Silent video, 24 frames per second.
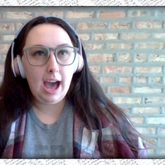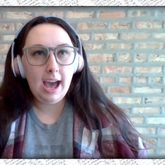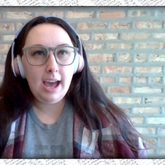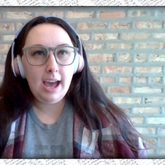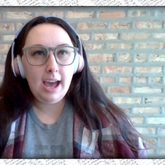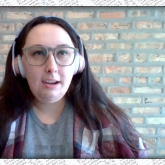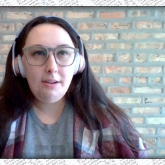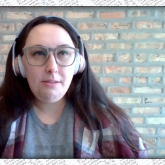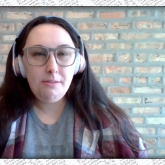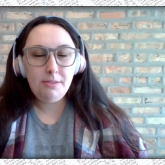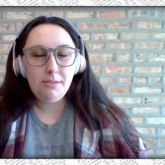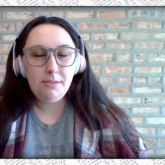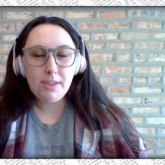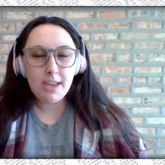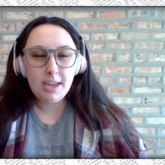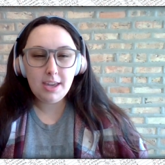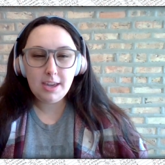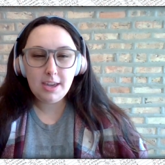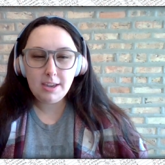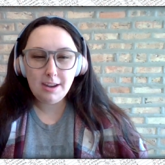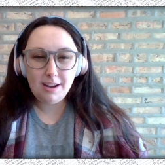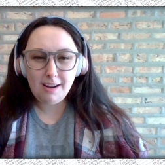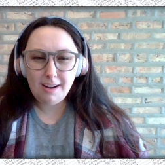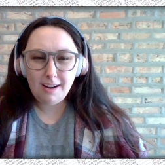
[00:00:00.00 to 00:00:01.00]
I don't
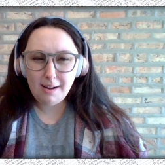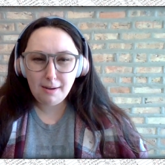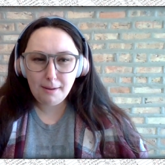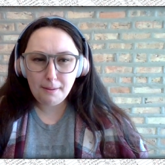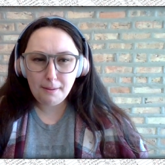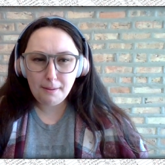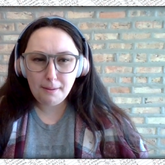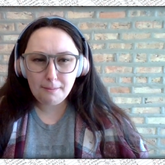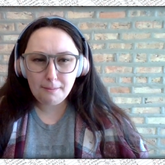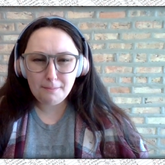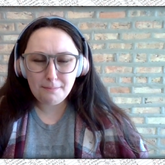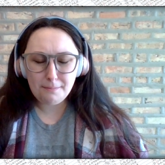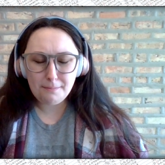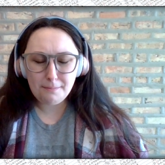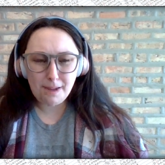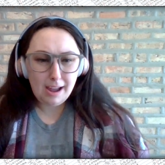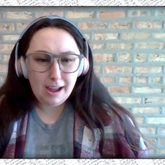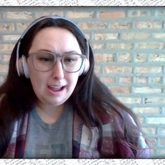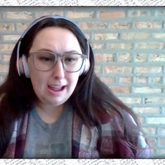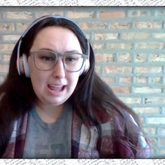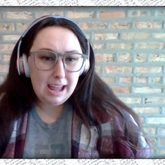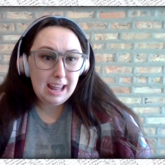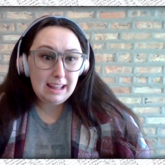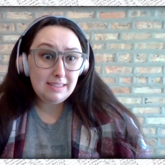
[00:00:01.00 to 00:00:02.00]
think you're,
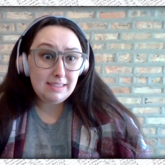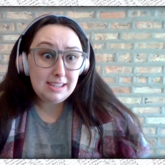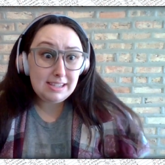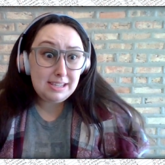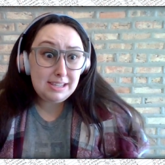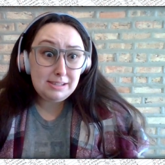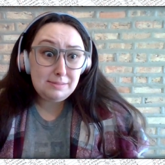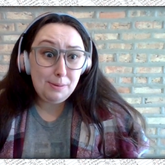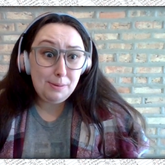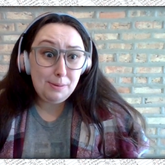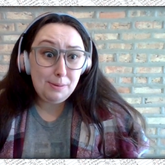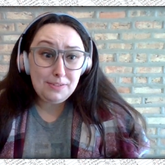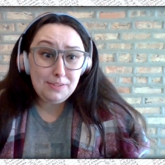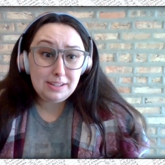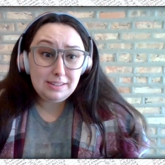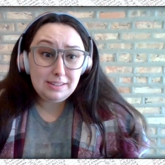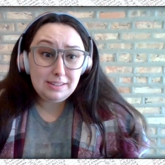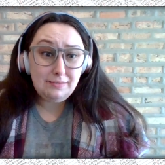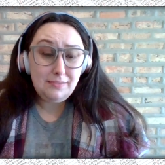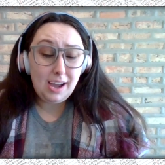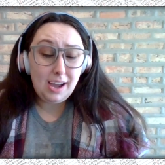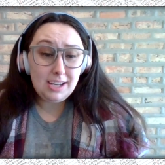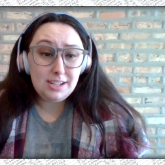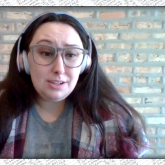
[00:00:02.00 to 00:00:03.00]
and this is
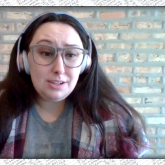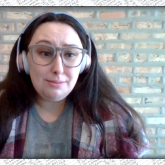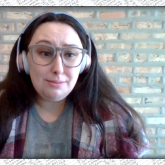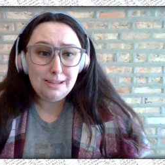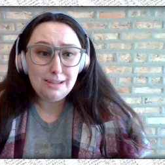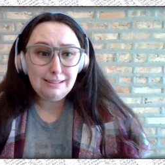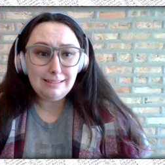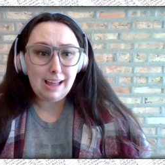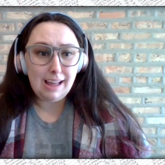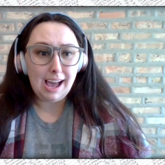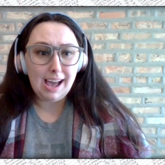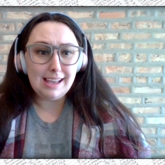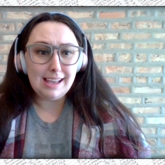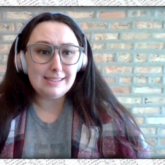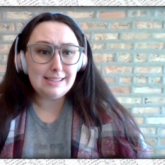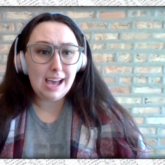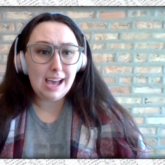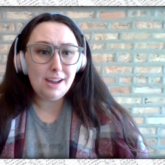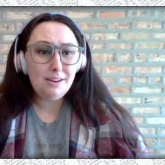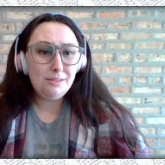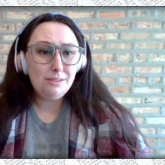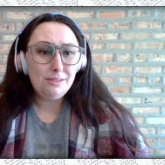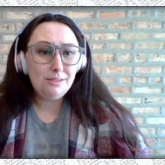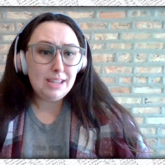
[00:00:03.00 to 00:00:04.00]
perfectly fine to realize,
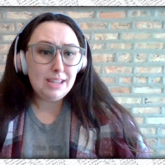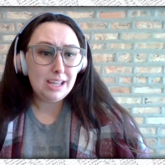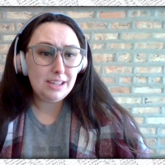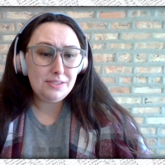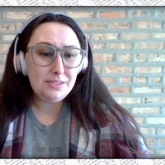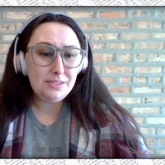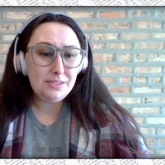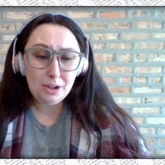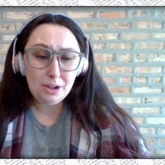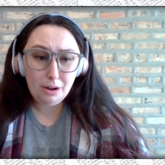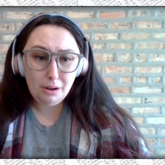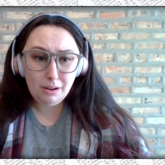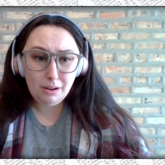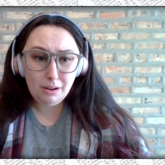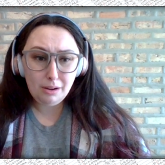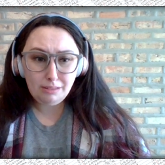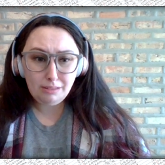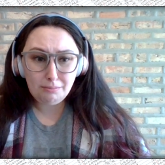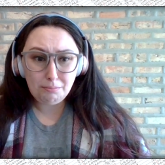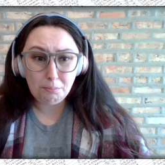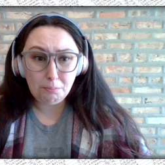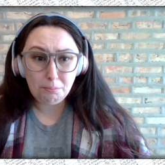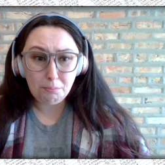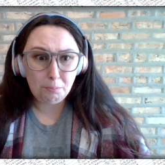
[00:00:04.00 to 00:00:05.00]
I don't think that you're
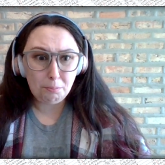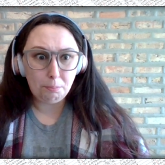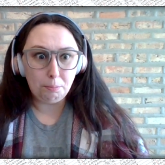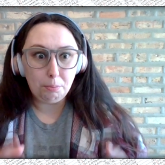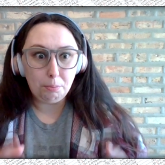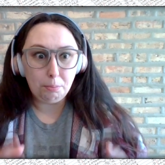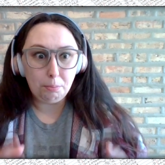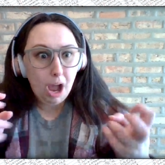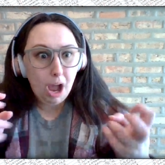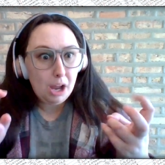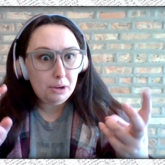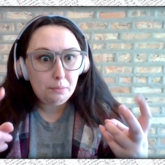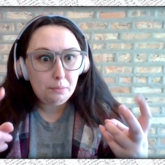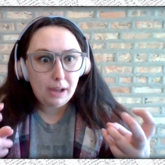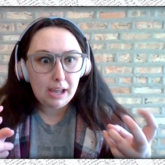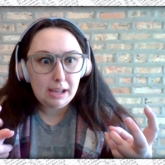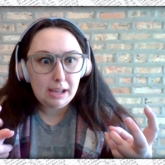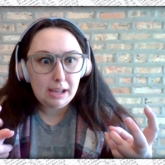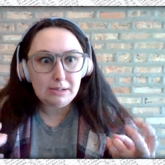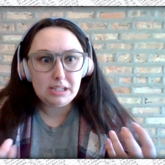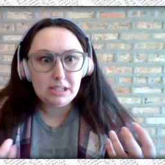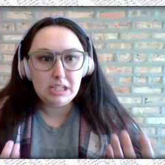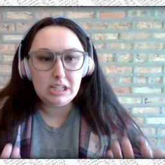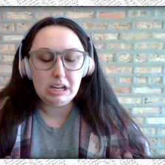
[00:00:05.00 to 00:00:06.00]

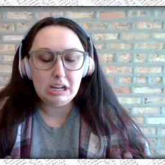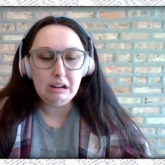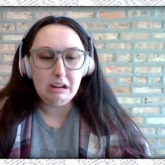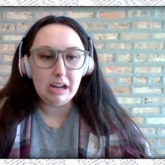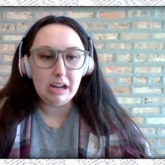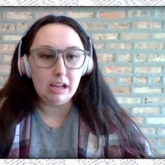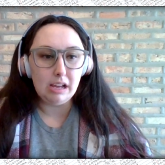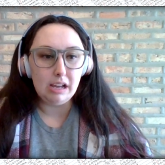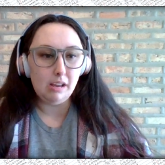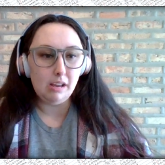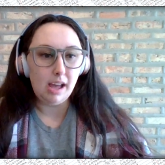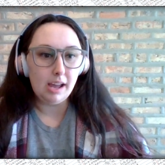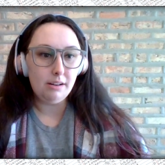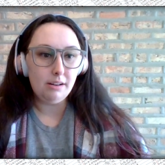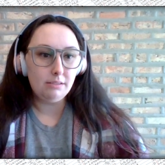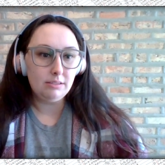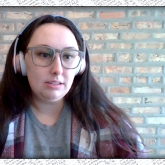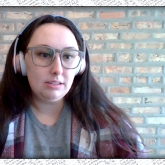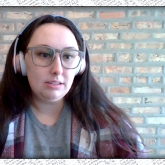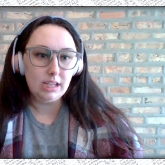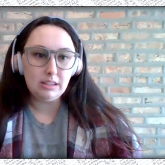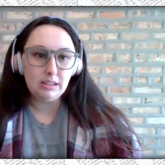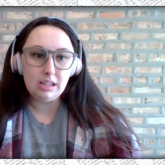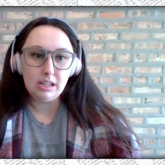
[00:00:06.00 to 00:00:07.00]
Broadway material. I
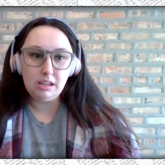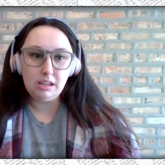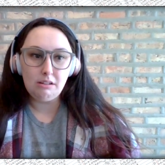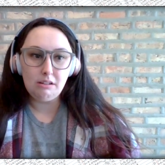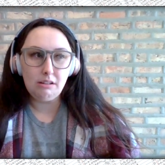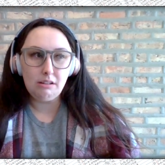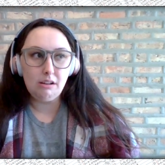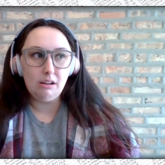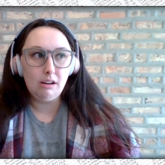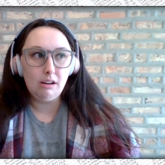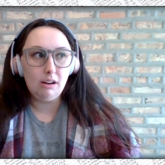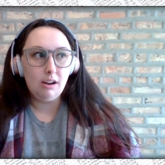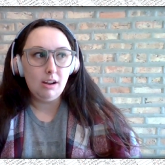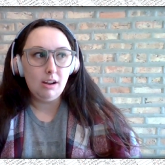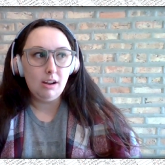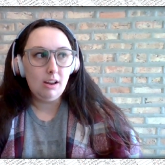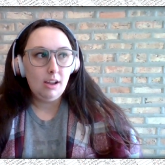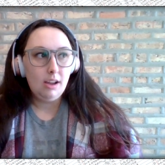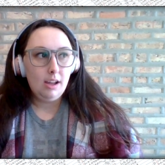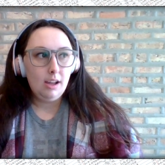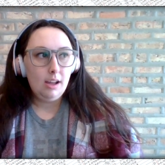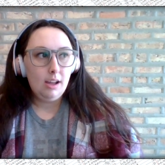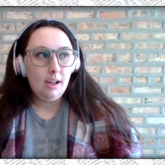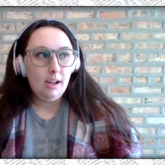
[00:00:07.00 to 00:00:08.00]
don't think that you're
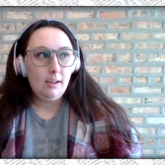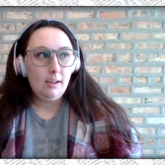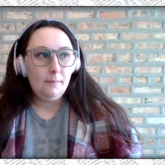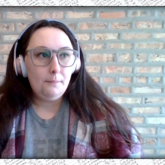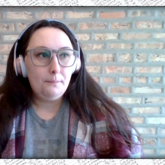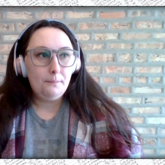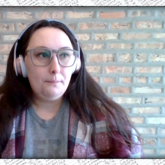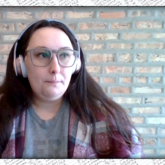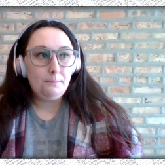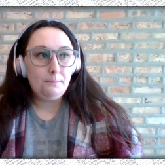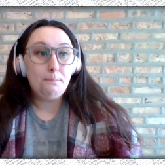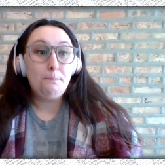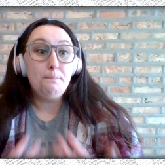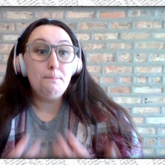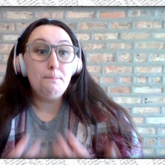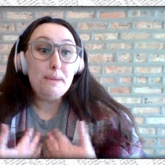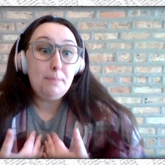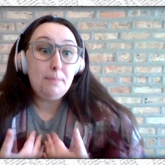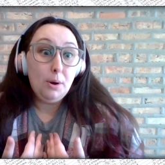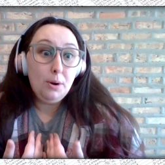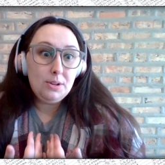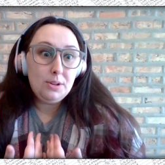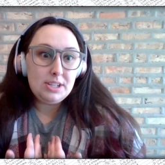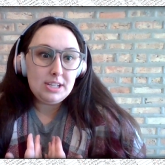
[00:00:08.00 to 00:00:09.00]

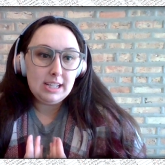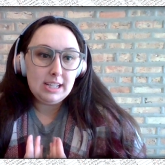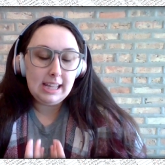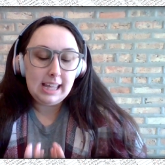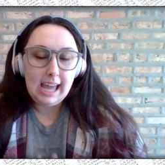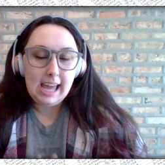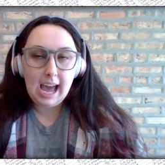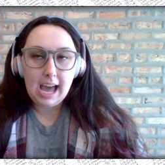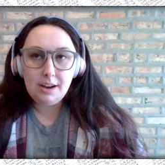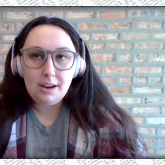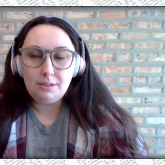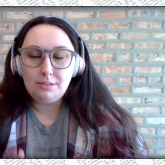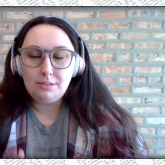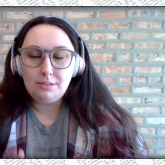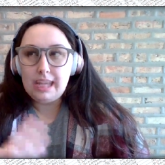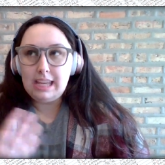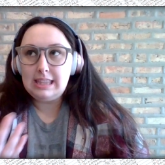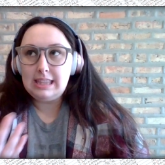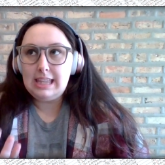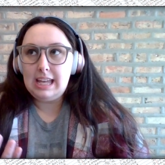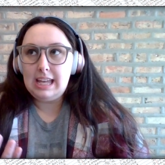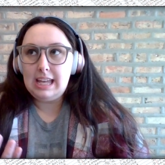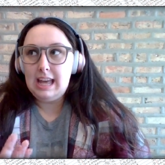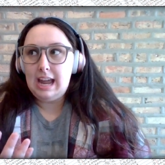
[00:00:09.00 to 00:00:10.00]
me personally, I don't
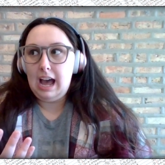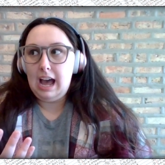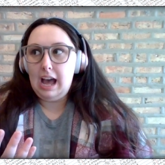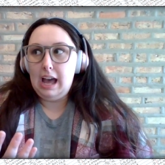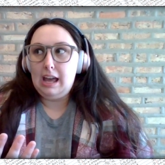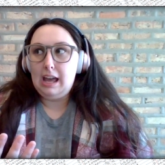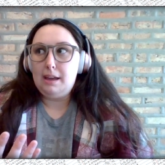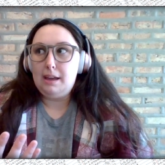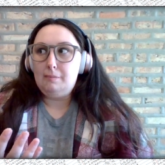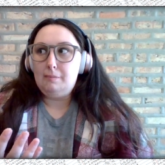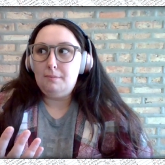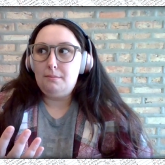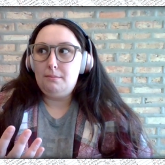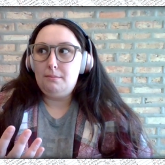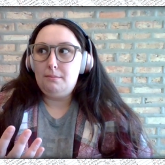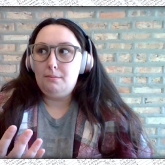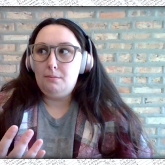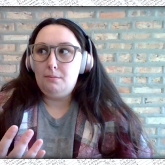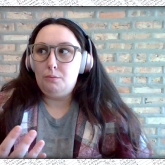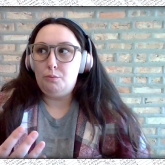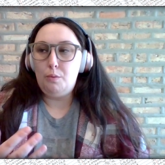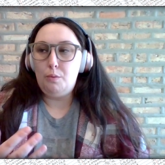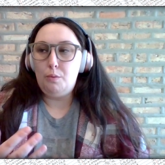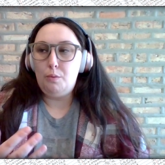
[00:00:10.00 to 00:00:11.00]
think that
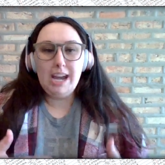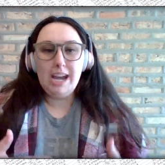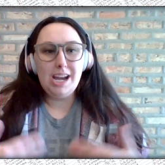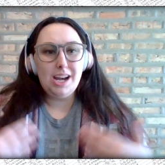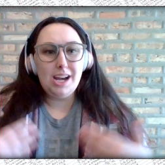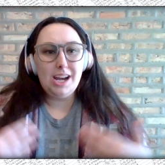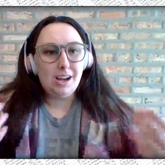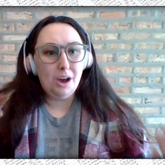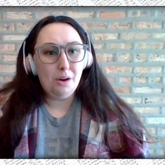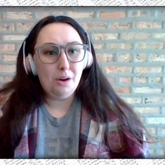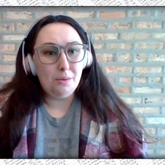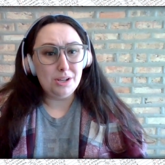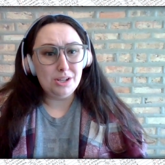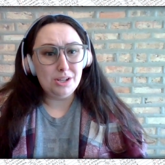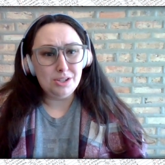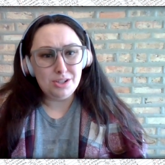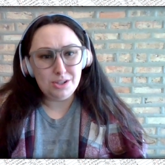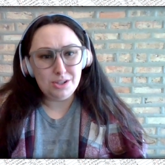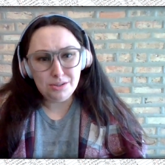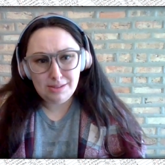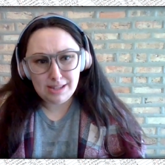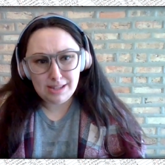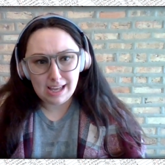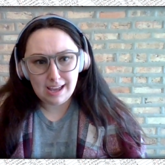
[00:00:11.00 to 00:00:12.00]
I'm ready to go and
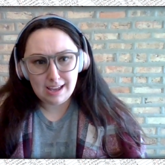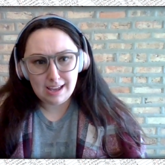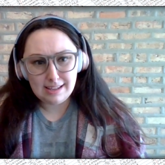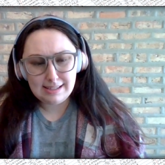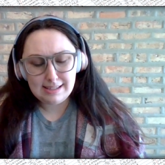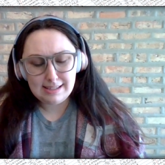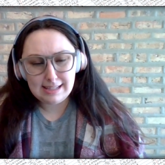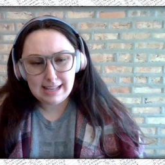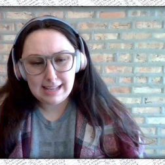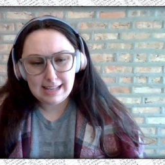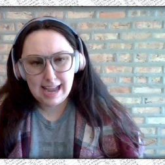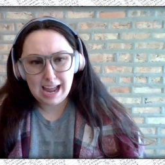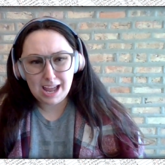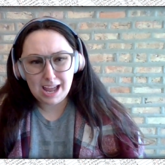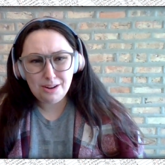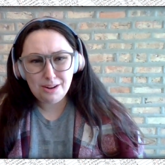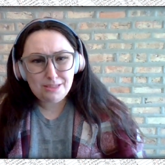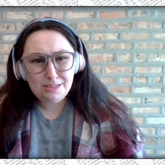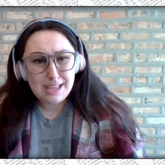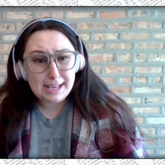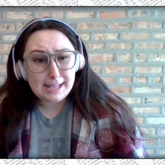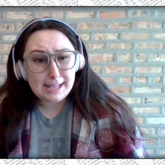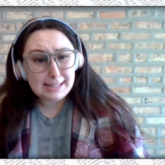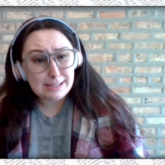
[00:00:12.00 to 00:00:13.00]
do this. And I
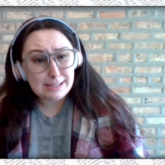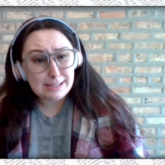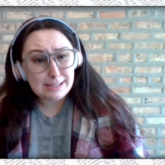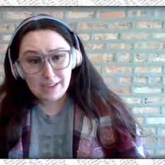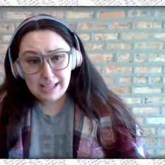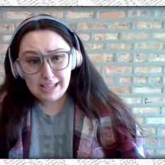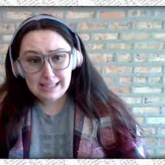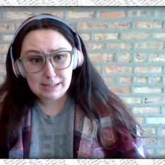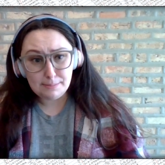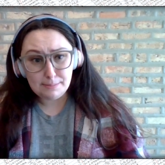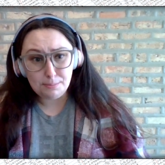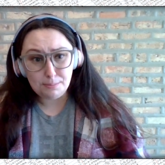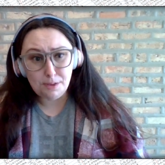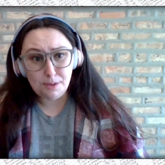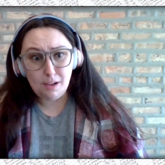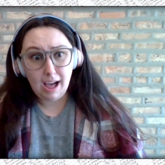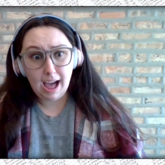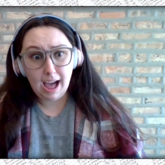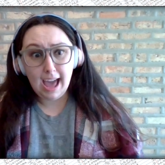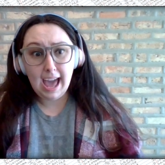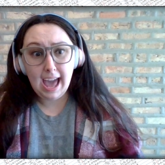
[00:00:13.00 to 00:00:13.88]
don't think it's feasible.